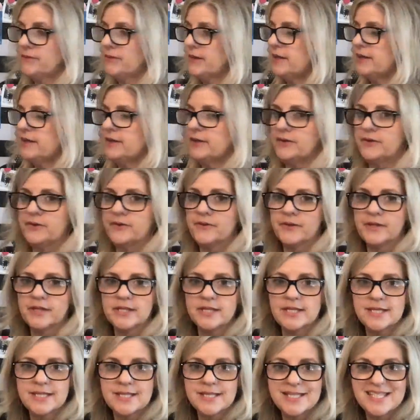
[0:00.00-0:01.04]
the hill.
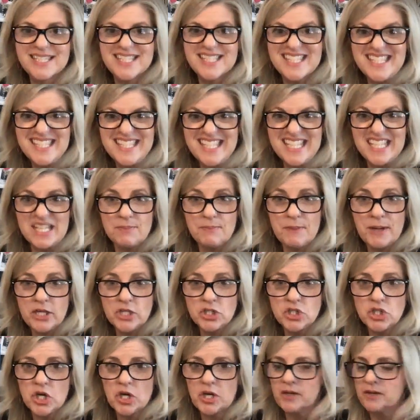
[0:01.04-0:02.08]
See the picture.